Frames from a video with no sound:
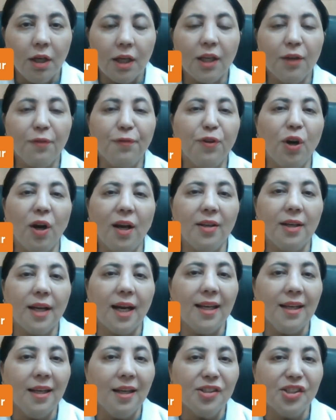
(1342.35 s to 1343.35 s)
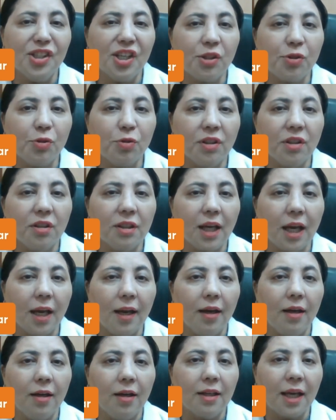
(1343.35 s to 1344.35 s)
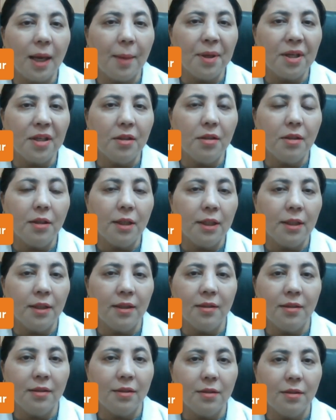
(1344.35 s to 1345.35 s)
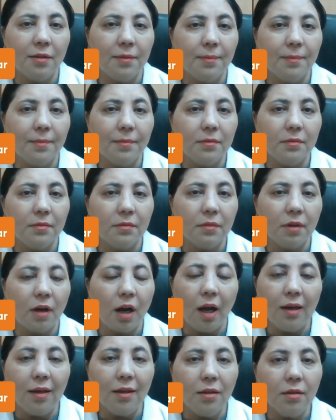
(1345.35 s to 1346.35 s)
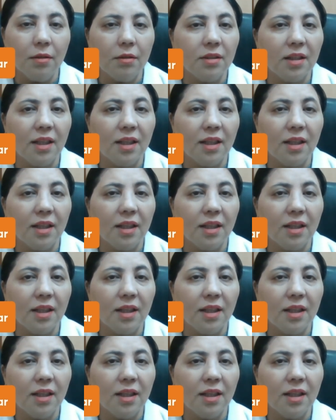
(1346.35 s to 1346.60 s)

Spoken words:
If you are allergic to the chemical in the color,